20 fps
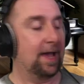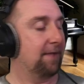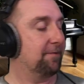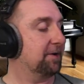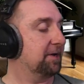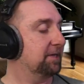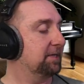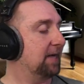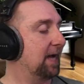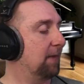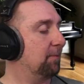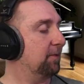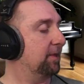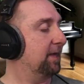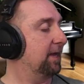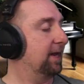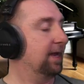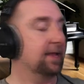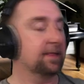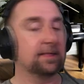Have a good time with
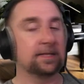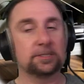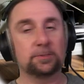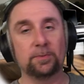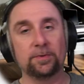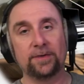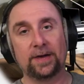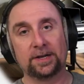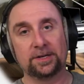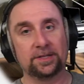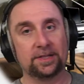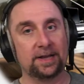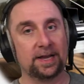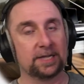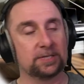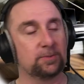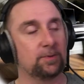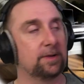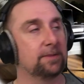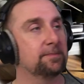it, and let's move on to the
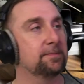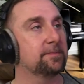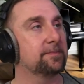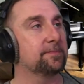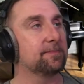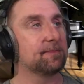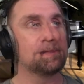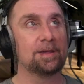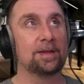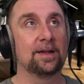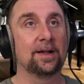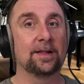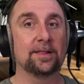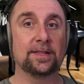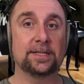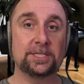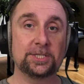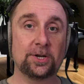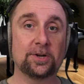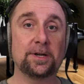next one.
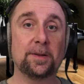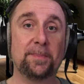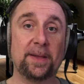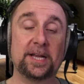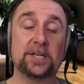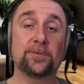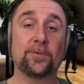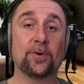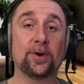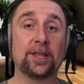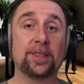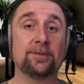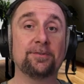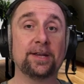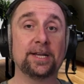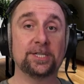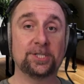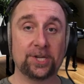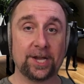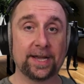Let's turn to page
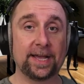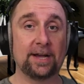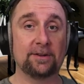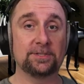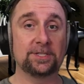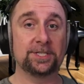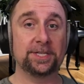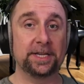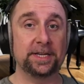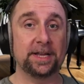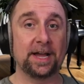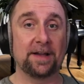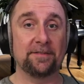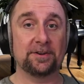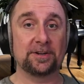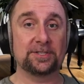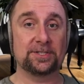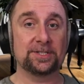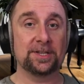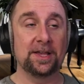43 and check out Sea
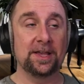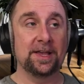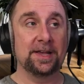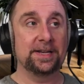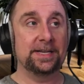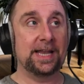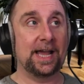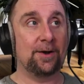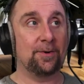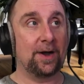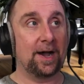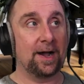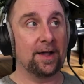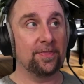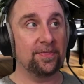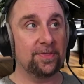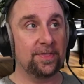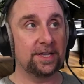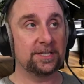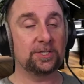Divers. Now
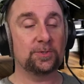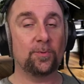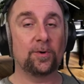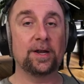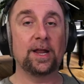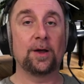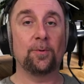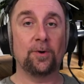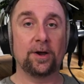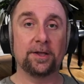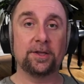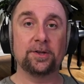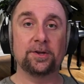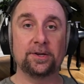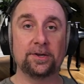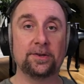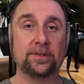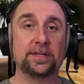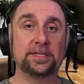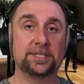on this one, I want you to
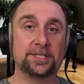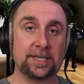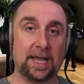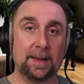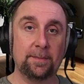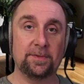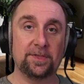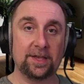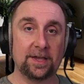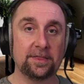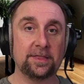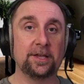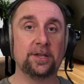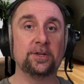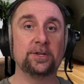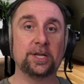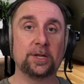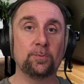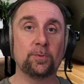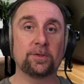do the same thing that you
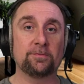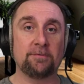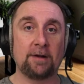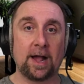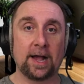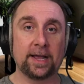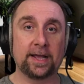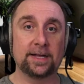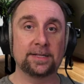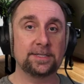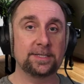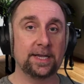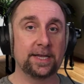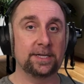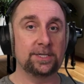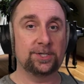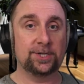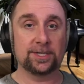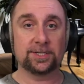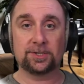did with Rockets
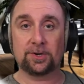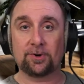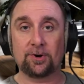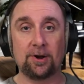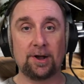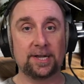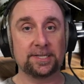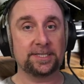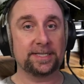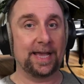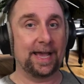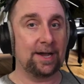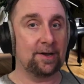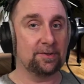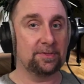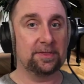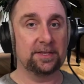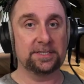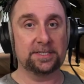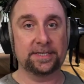and just cross
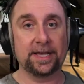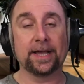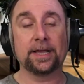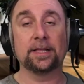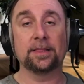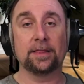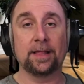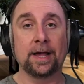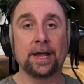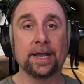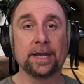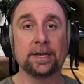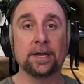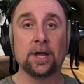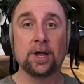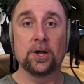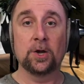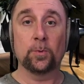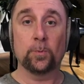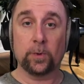out the second line.
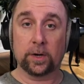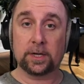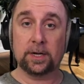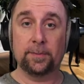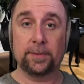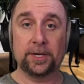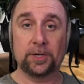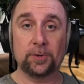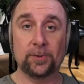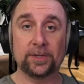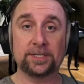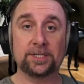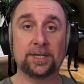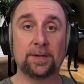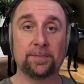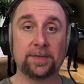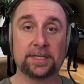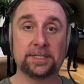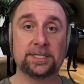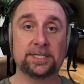We're going to be doing
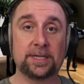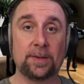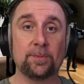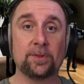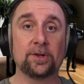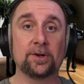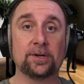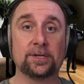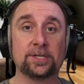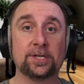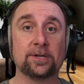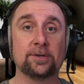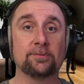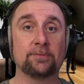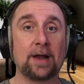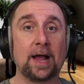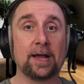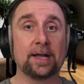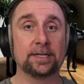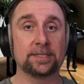something similar to
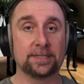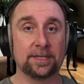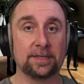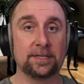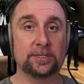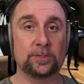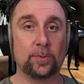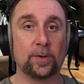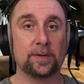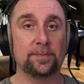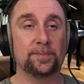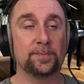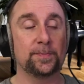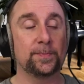Rockets in this one.